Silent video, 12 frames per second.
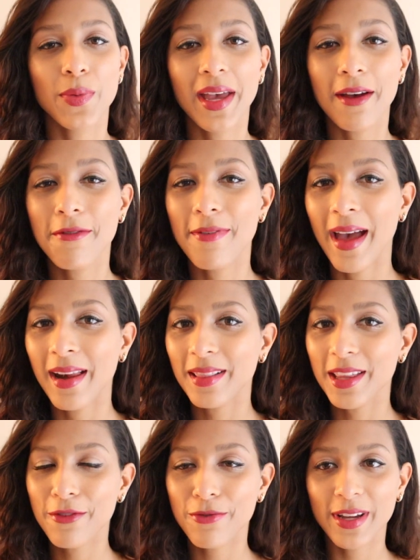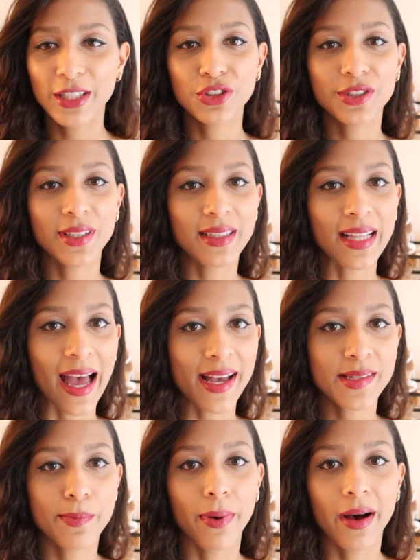So we have finally reached the
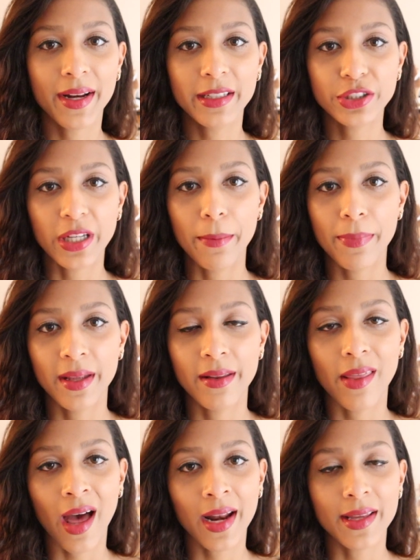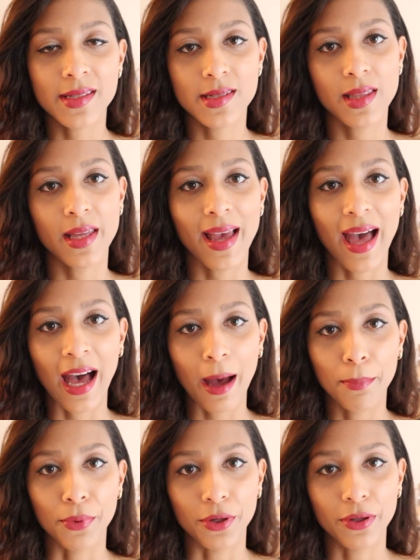last body shape, and that is the
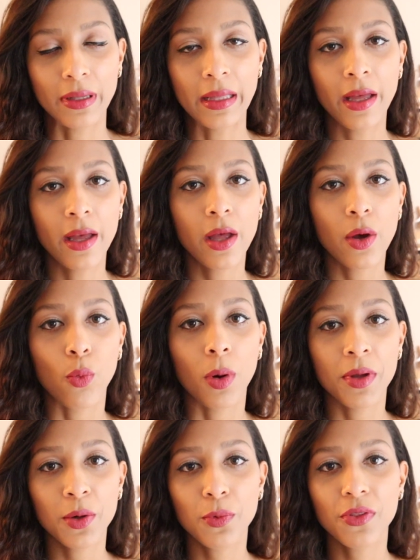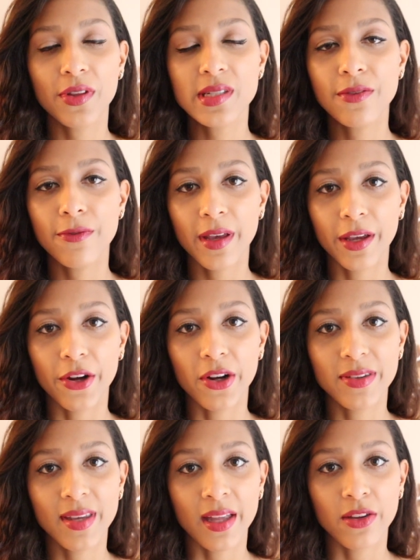apple. Women with this
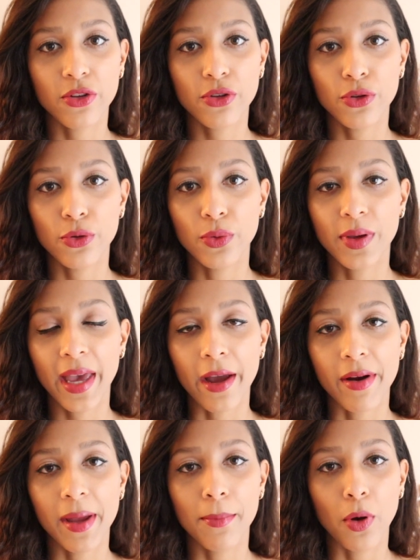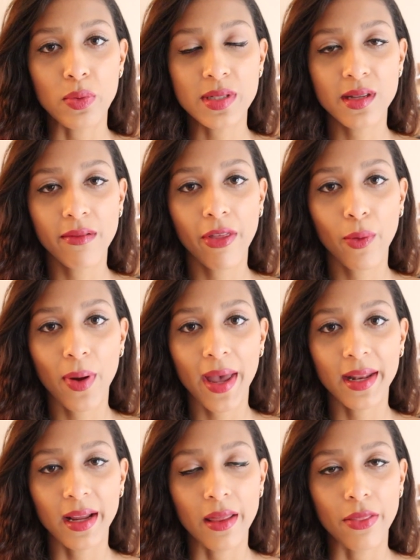figure tend to carry most of the
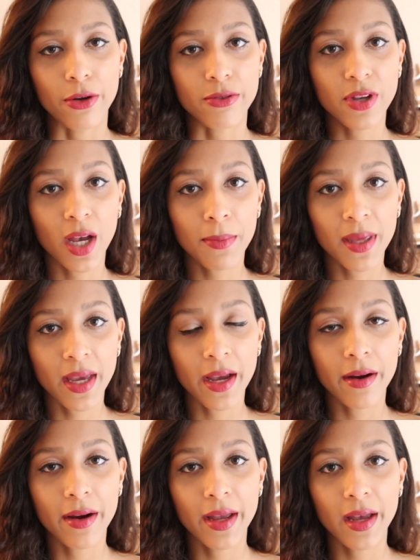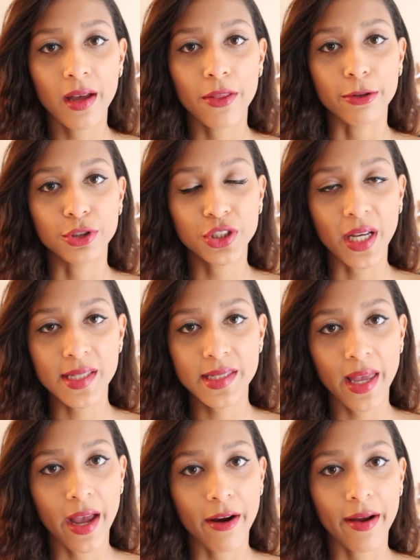weight in their tummy area, their chest
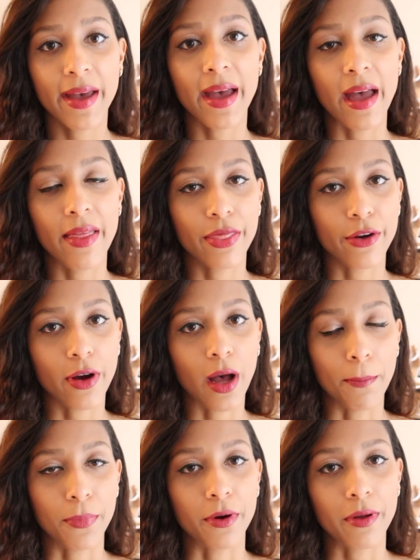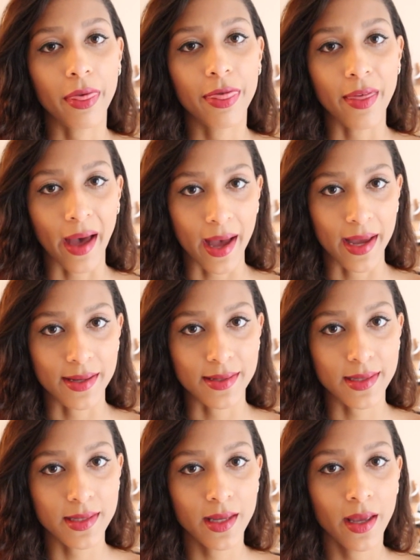area, and their upper
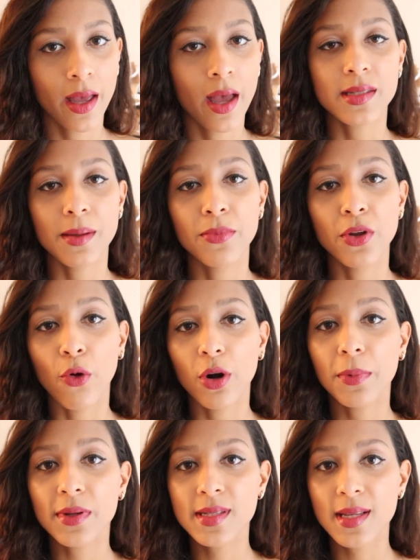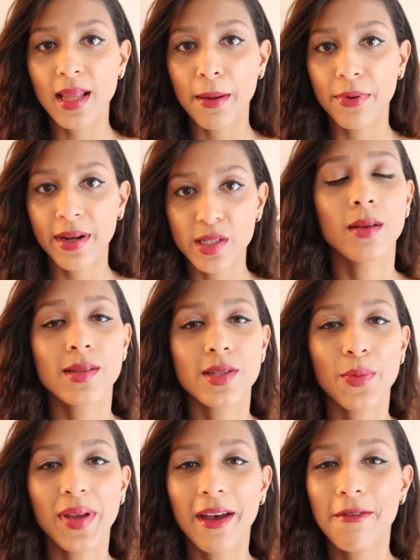thighs. Some notable celebrities.
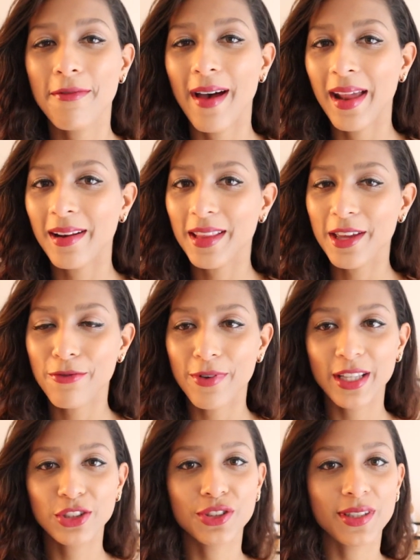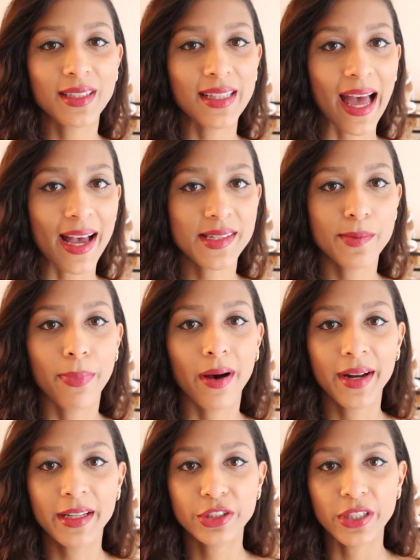So we have finally reached the last
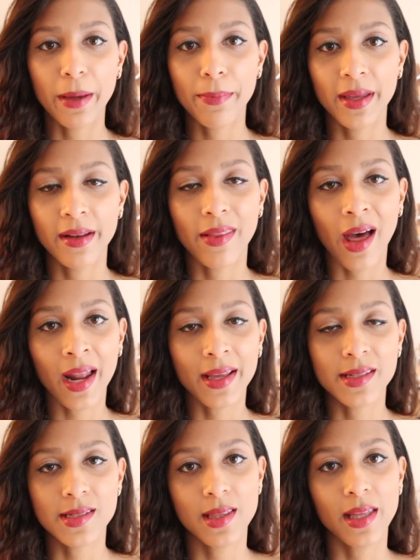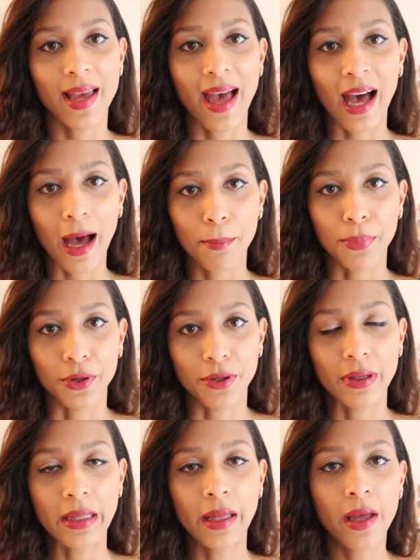body shape, and that is the
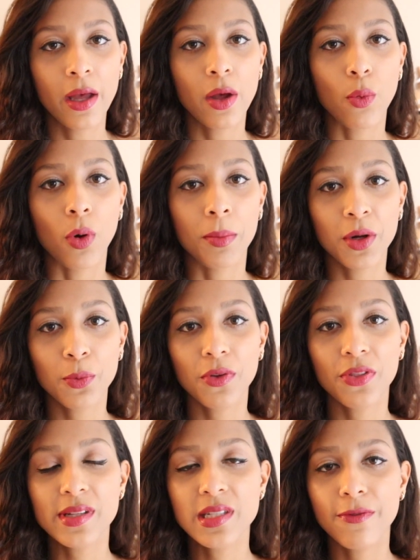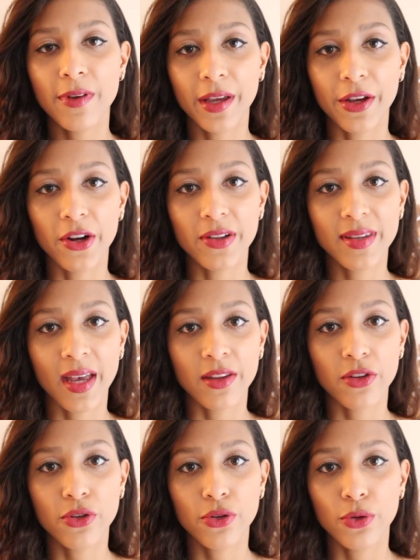apple. Women with this figure
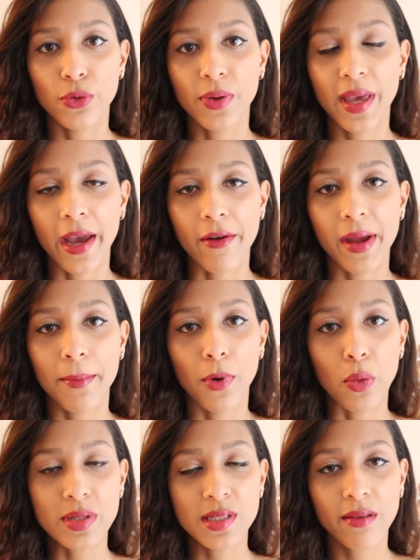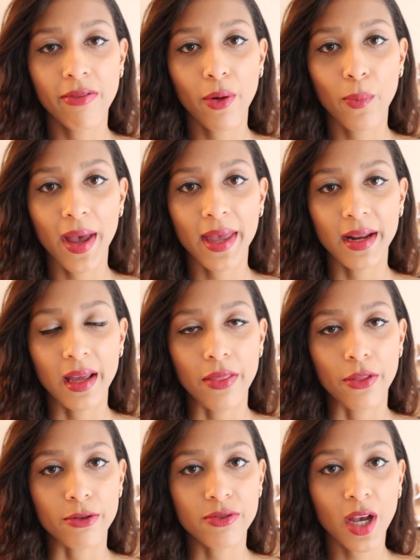tend to carry most of the weight
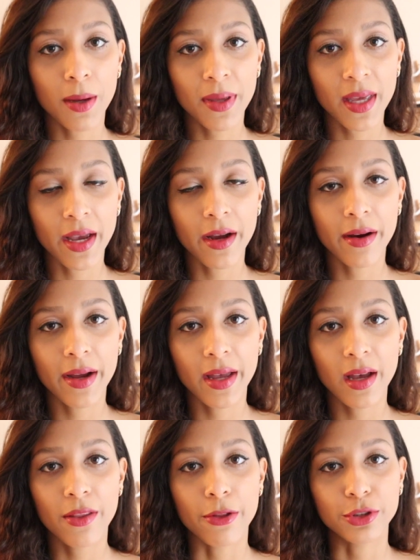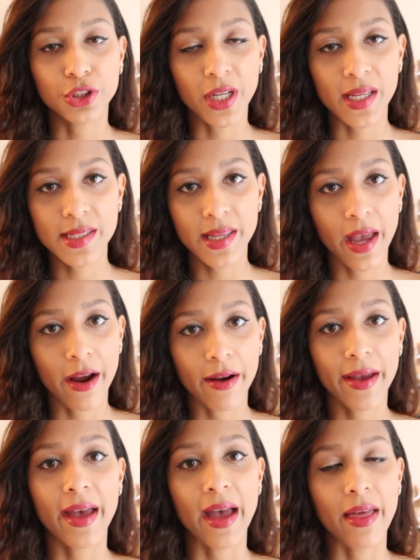in their tummy area, their chest
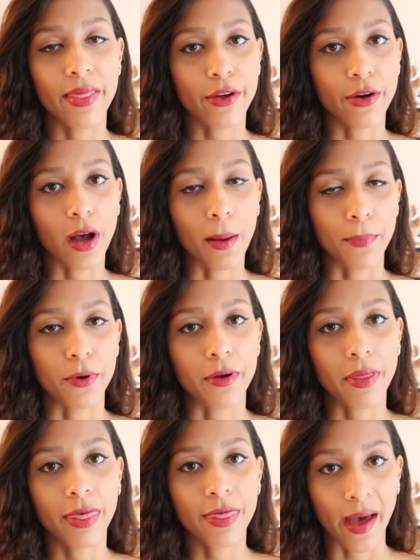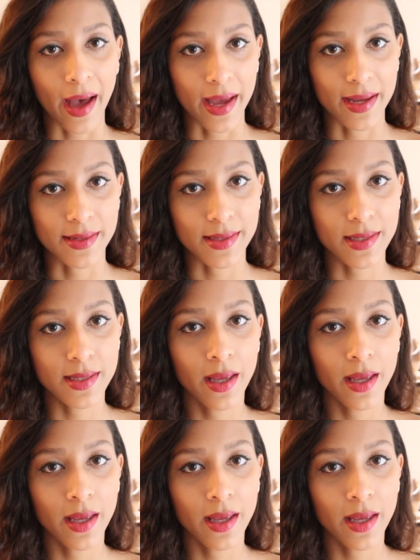area, and their upper thighs.